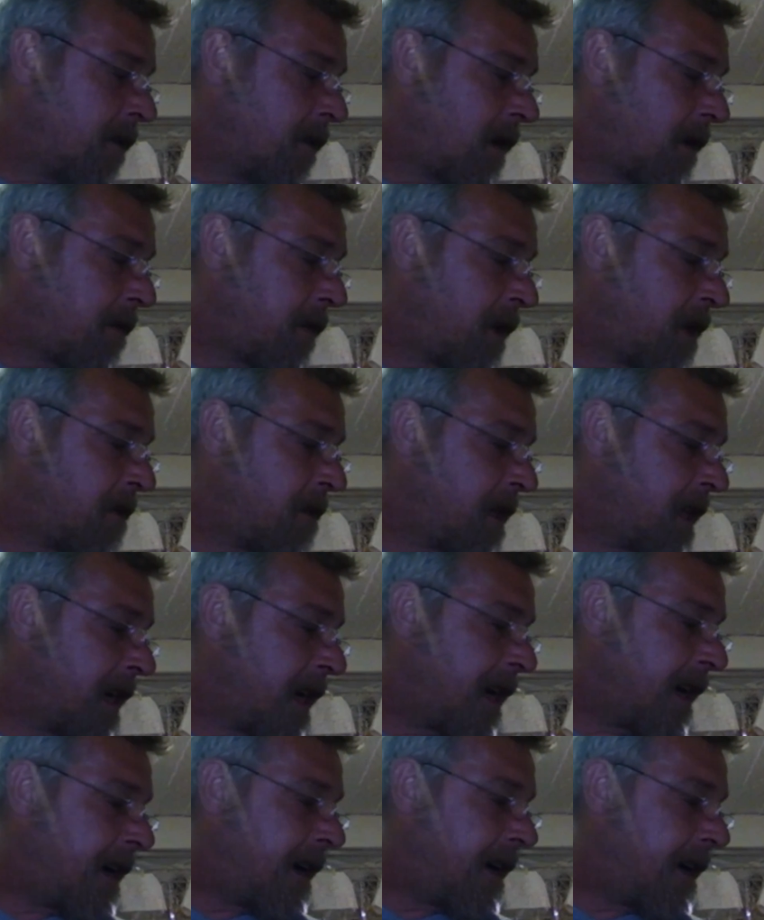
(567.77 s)
I'm quite pleased with
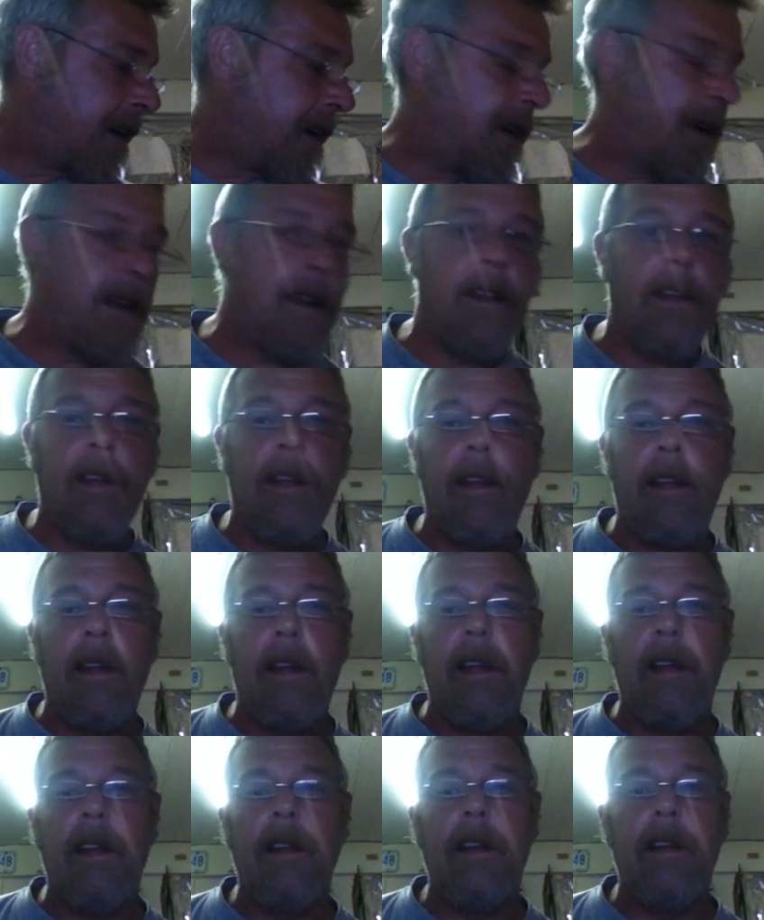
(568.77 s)
that.
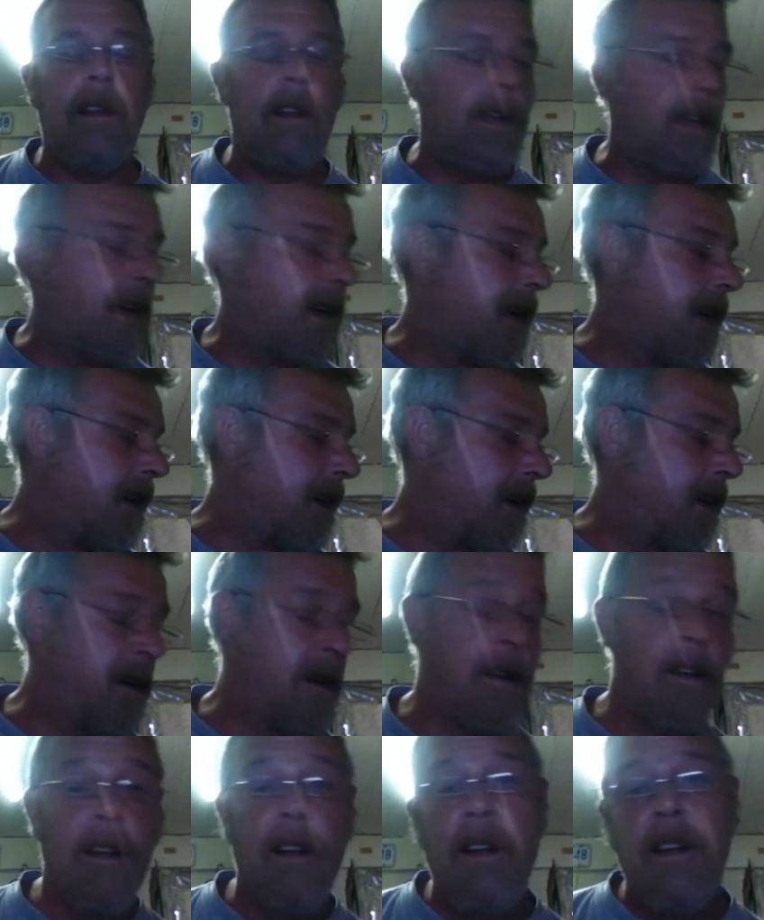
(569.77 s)
And the
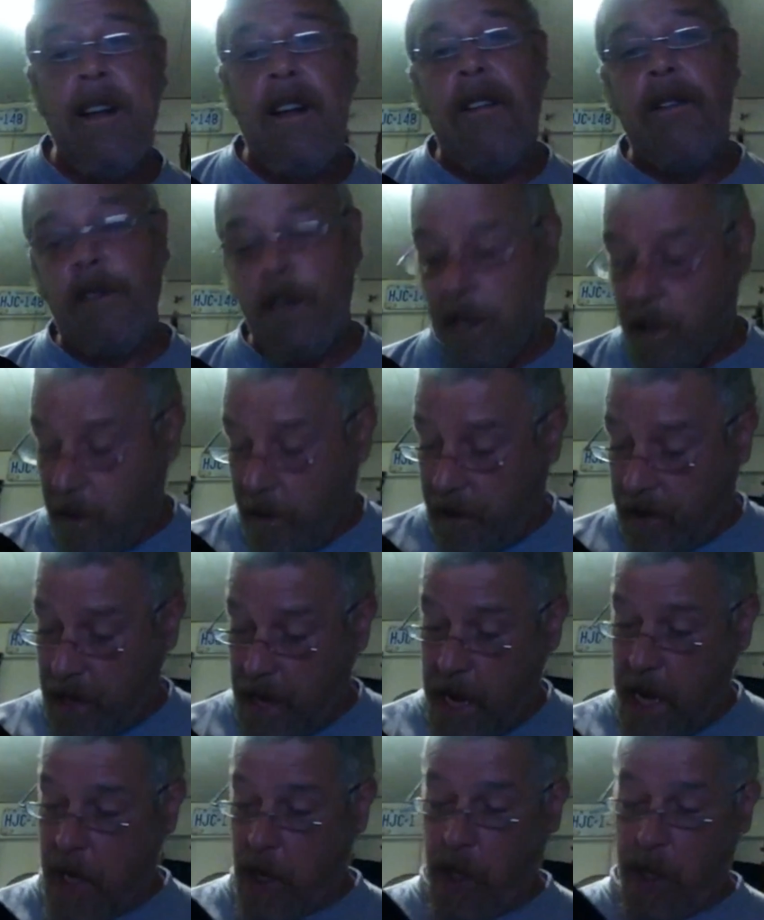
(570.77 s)

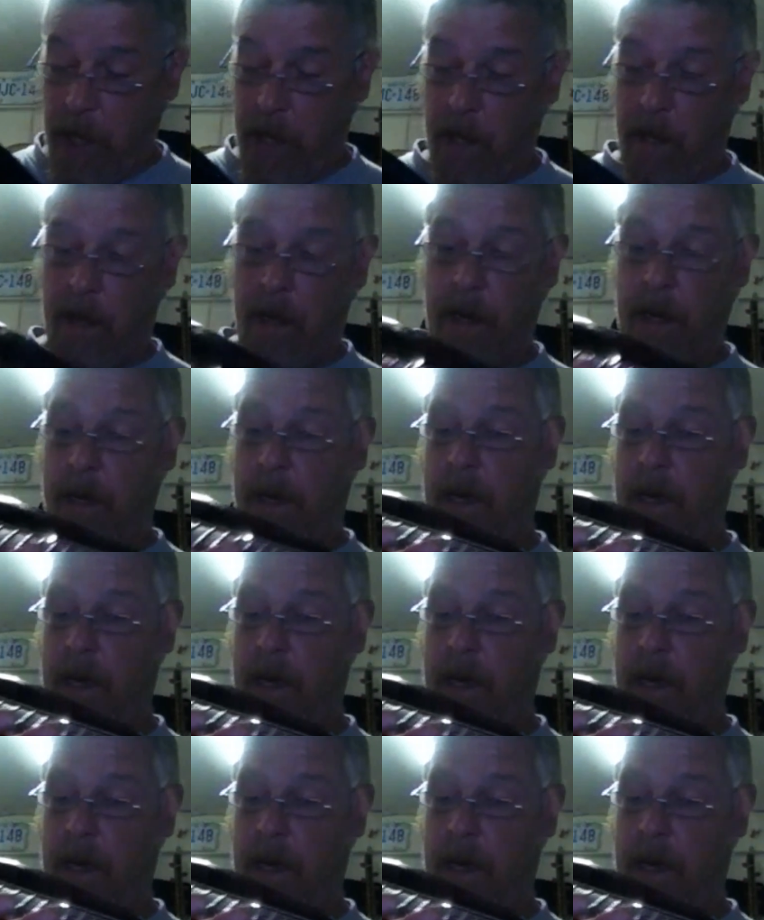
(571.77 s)
intonation